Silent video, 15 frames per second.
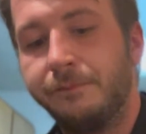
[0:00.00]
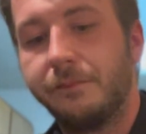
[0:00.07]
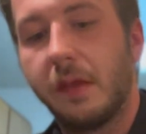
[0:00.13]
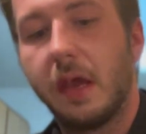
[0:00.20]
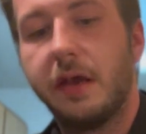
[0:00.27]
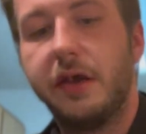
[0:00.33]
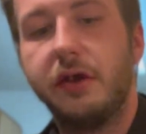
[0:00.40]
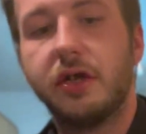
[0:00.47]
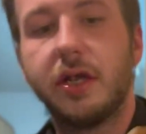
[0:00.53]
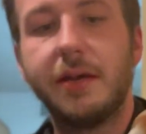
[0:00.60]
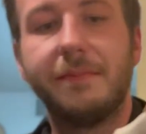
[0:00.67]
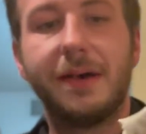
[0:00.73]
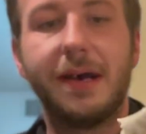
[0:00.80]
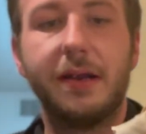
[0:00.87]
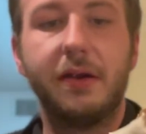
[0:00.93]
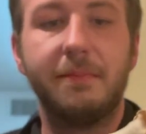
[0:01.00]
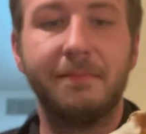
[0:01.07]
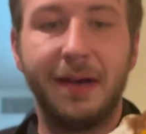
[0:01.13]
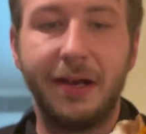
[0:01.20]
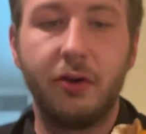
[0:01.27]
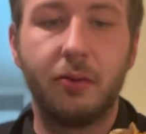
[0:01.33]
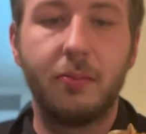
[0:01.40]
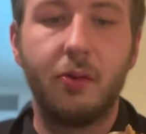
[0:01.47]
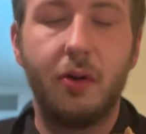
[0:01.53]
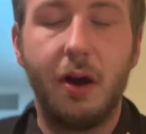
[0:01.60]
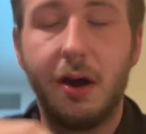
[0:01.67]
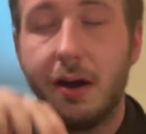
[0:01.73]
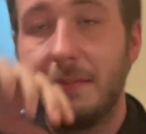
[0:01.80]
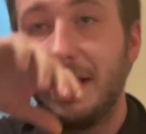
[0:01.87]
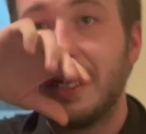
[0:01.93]
Usually my normal
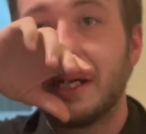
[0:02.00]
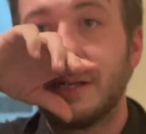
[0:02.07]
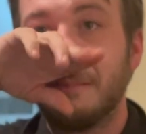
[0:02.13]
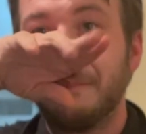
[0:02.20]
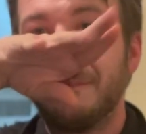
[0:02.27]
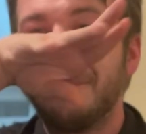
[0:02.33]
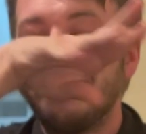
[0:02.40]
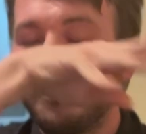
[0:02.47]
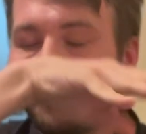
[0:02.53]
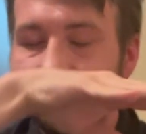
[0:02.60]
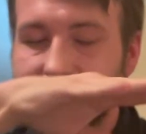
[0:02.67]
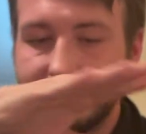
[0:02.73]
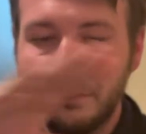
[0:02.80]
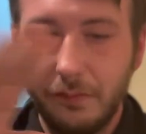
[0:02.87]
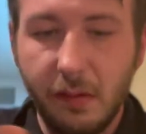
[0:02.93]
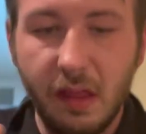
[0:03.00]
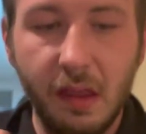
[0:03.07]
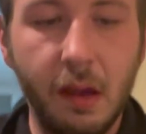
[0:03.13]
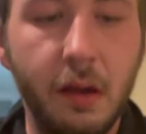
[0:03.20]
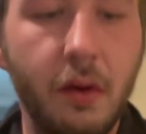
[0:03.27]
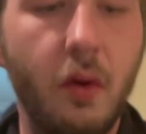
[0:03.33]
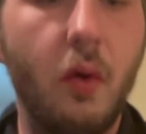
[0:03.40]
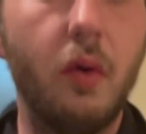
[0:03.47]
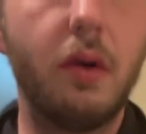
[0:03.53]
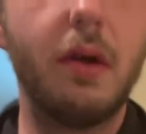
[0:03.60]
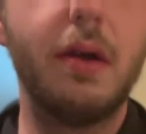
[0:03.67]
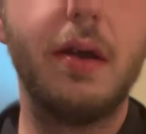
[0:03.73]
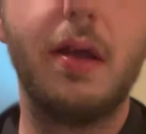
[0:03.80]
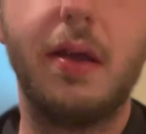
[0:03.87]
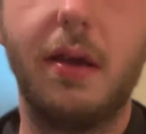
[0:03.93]
Arby's
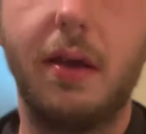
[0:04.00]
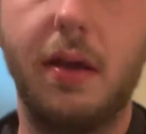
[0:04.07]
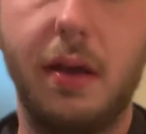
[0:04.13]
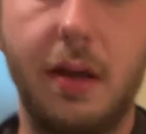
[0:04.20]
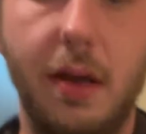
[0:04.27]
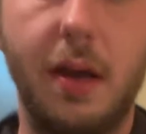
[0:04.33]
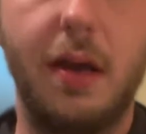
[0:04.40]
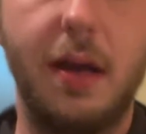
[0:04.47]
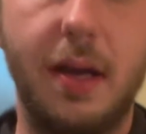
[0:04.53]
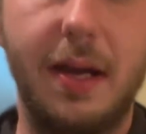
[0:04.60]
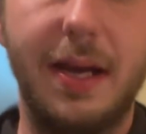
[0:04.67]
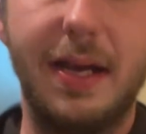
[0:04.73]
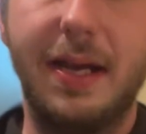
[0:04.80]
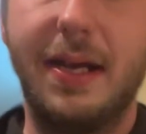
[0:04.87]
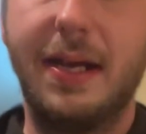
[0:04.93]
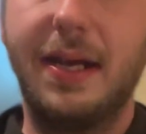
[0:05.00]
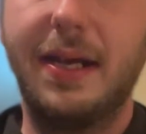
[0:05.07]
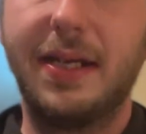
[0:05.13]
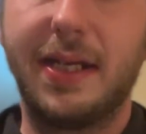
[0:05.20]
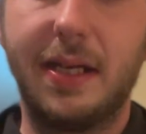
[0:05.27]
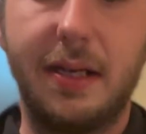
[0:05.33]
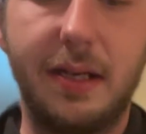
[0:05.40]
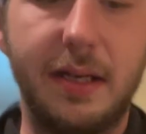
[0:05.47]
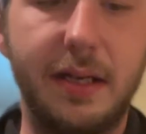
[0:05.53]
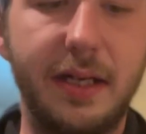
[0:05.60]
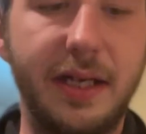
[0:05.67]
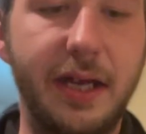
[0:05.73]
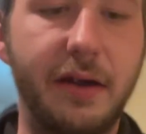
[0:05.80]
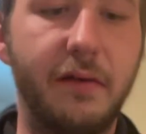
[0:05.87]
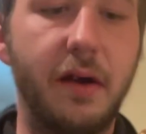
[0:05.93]
order is a
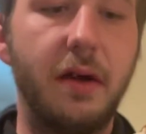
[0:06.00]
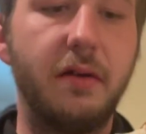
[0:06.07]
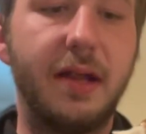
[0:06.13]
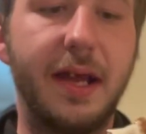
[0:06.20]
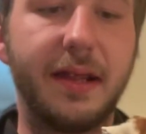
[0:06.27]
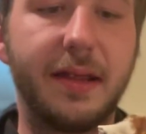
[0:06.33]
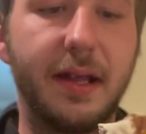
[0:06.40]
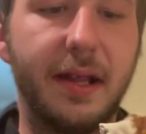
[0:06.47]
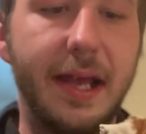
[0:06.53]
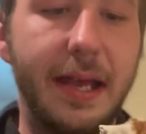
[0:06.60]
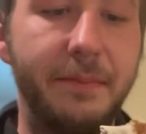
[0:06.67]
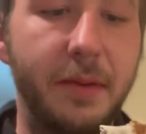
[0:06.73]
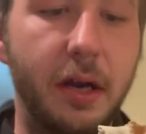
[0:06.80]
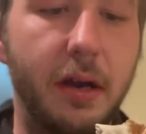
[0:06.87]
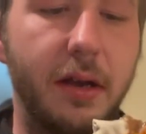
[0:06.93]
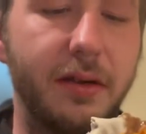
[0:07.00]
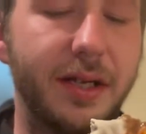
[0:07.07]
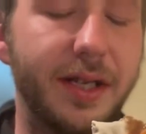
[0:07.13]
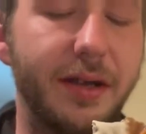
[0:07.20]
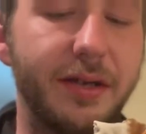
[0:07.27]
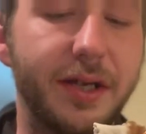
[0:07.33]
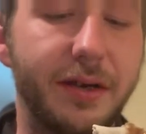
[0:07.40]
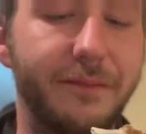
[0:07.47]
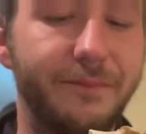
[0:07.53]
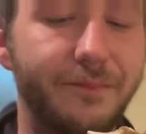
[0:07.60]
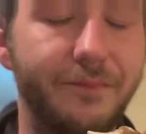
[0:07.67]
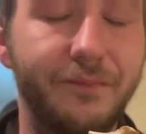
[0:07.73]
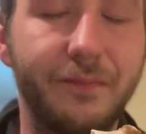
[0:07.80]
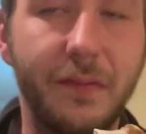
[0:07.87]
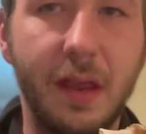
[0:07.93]
gyro, like the lamb gyros. Those are
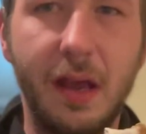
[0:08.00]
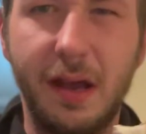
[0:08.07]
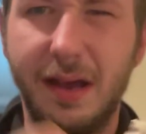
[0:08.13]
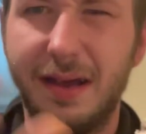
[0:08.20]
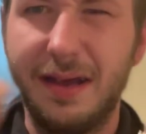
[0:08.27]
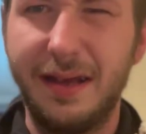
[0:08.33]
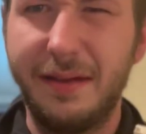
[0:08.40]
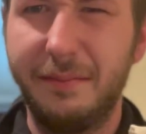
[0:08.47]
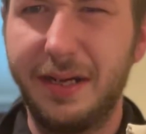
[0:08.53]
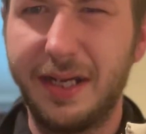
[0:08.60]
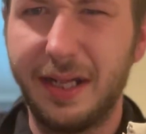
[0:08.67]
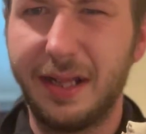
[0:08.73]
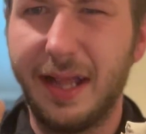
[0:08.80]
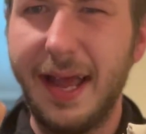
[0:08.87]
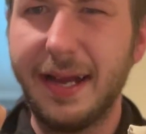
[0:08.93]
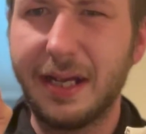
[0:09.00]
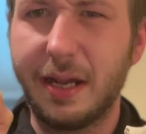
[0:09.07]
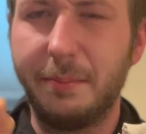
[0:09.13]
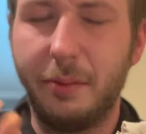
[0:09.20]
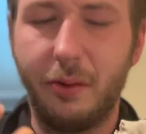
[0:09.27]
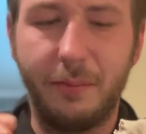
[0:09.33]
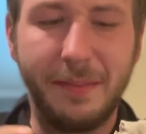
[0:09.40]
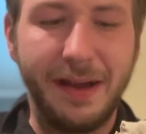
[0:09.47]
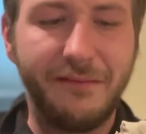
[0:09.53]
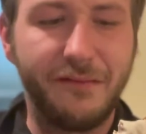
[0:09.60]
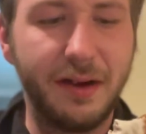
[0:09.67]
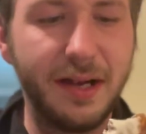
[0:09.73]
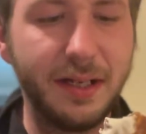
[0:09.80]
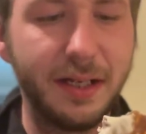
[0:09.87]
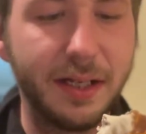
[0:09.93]
delectable, my
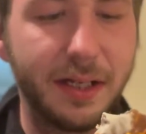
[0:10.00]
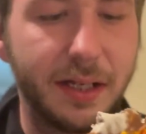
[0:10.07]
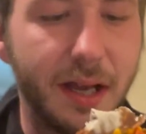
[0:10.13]
friends.